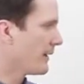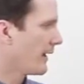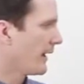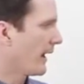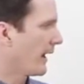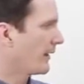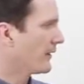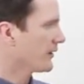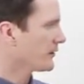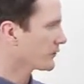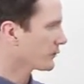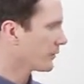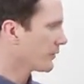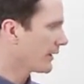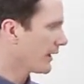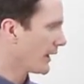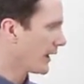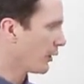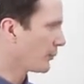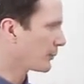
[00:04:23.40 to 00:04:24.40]
And this
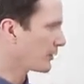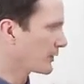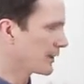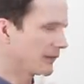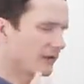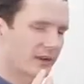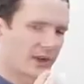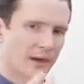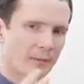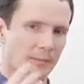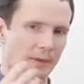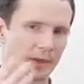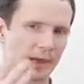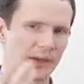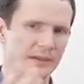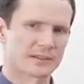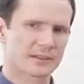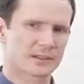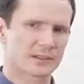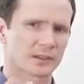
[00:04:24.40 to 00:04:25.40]
really helps give them a
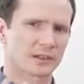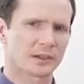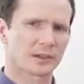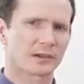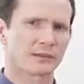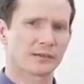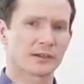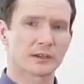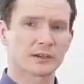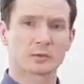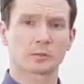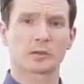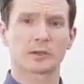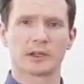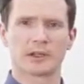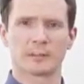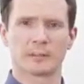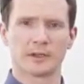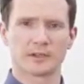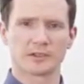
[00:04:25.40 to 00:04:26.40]
nice clear visual
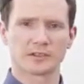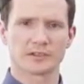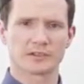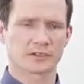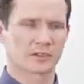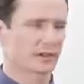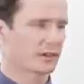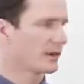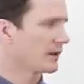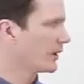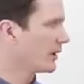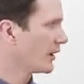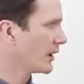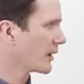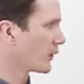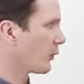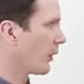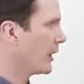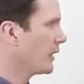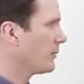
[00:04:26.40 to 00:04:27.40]
image,
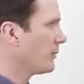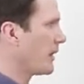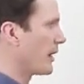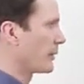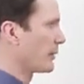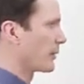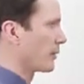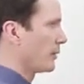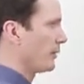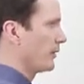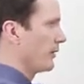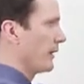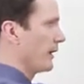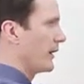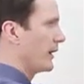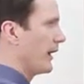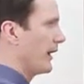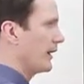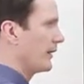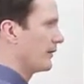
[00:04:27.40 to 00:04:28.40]
quite memorable. And
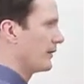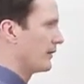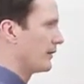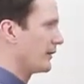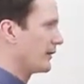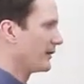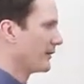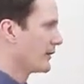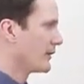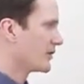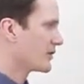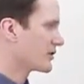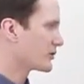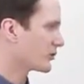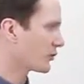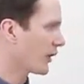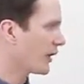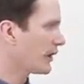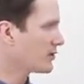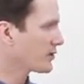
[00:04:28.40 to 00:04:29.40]
again, the
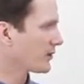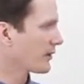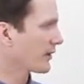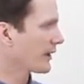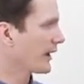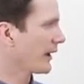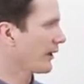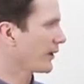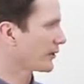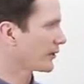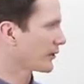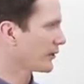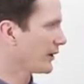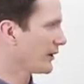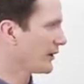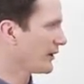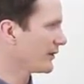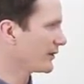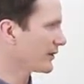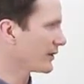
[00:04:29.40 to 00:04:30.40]
stranger the character
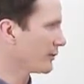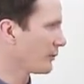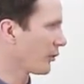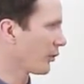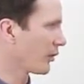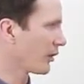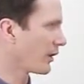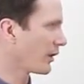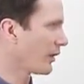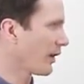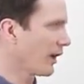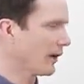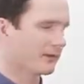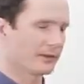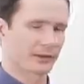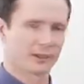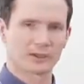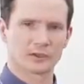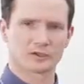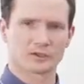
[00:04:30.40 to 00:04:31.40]
is, the more
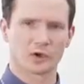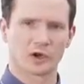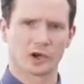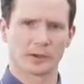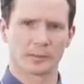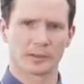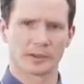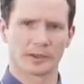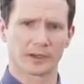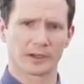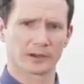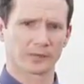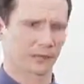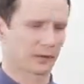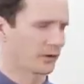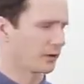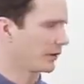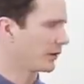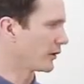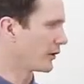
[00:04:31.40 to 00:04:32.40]
often enjoyable it is for
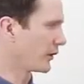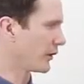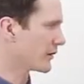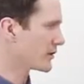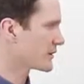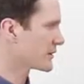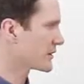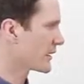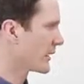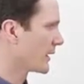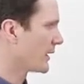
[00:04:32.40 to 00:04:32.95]
the learners.